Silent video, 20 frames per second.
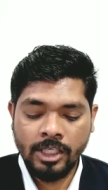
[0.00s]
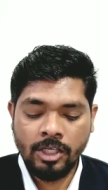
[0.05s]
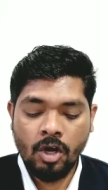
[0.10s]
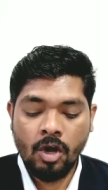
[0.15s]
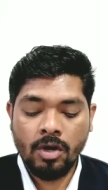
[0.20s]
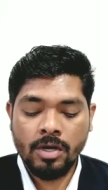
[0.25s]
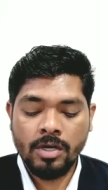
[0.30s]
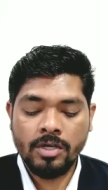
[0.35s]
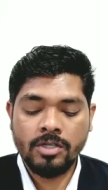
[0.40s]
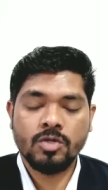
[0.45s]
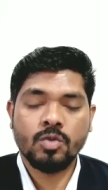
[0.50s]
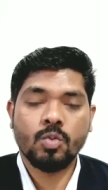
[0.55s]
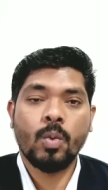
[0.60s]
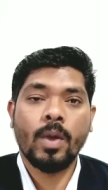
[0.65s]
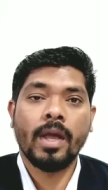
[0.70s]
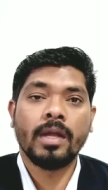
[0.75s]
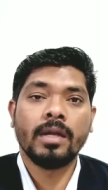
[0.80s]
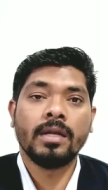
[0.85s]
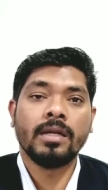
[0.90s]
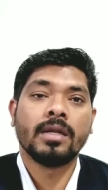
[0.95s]
it occurs
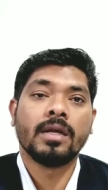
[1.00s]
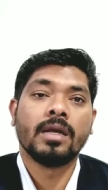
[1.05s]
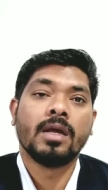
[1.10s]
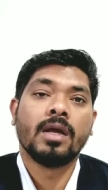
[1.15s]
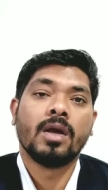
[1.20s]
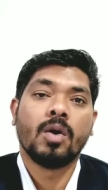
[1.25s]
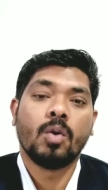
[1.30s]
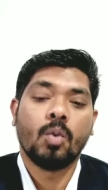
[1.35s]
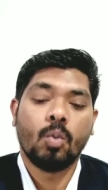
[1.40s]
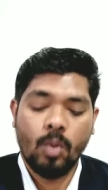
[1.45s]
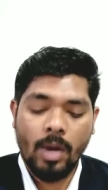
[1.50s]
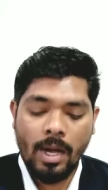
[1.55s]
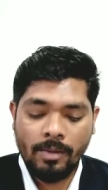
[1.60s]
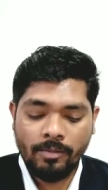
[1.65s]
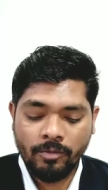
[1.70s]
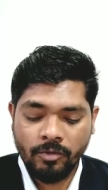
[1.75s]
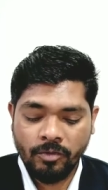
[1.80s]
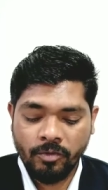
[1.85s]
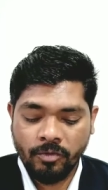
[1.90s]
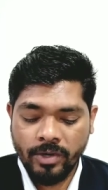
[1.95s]
when
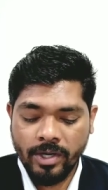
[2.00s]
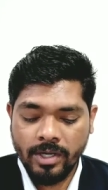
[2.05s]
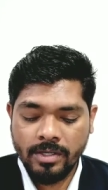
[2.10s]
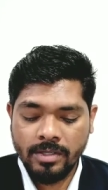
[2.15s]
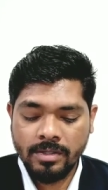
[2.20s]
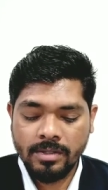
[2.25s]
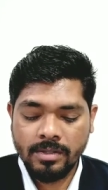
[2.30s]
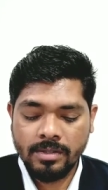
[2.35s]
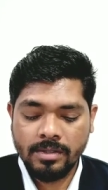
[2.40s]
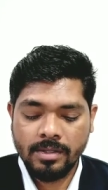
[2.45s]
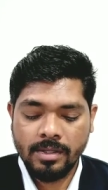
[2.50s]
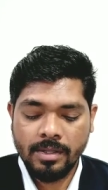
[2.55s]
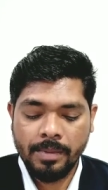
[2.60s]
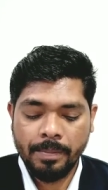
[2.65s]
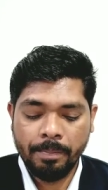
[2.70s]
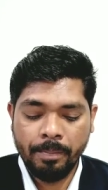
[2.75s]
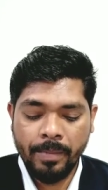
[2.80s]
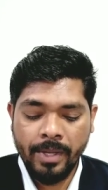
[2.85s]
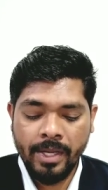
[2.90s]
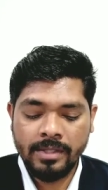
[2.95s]
warm fronts
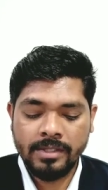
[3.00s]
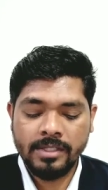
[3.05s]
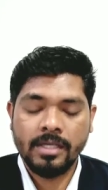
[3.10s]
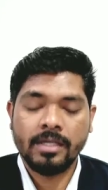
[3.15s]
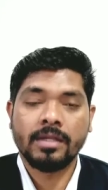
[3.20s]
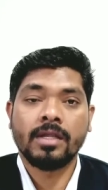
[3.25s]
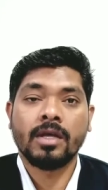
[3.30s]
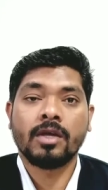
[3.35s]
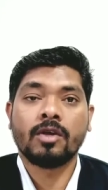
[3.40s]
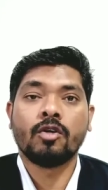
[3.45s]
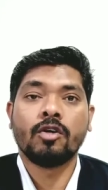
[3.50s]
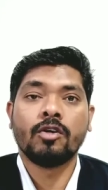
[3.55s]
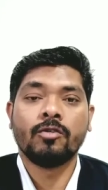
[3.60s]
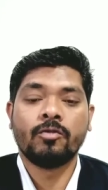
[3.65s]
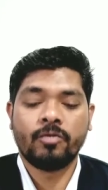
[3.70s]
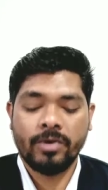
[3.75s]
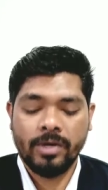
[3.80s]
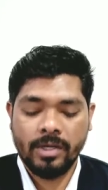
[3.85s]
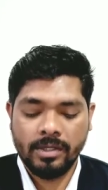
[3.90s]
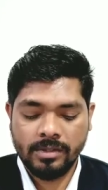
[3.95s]
meet the
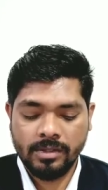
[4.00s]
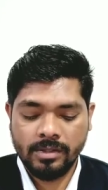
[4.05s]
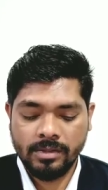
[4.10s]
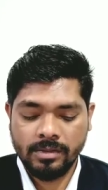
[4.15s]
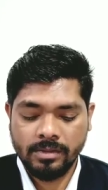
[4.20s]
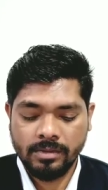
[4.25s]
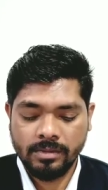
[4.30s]
cold front.